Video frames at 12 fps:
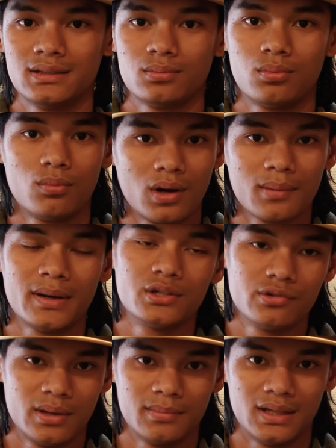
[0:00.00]
It's one of my
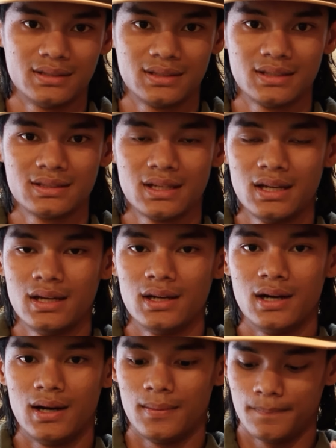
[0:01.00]
dream lenses,
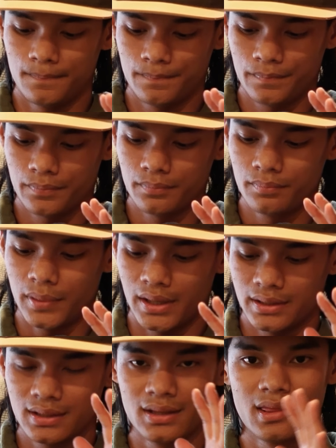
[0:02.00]

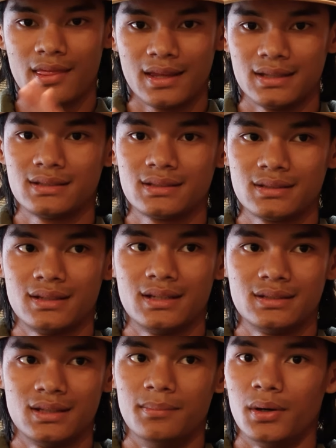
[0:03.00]
but this
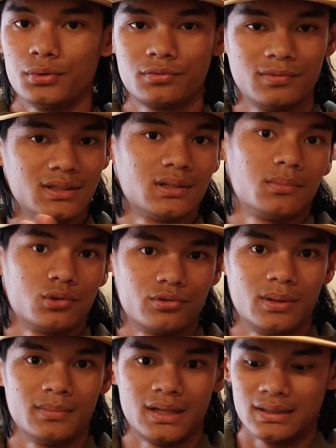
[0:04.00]
is the most reasonable
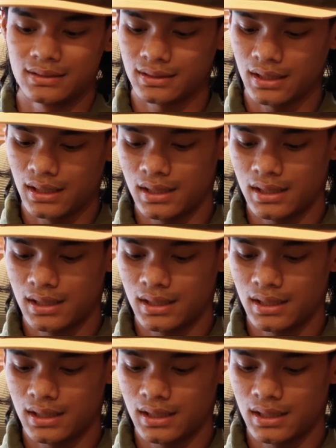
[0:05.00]
dream lens.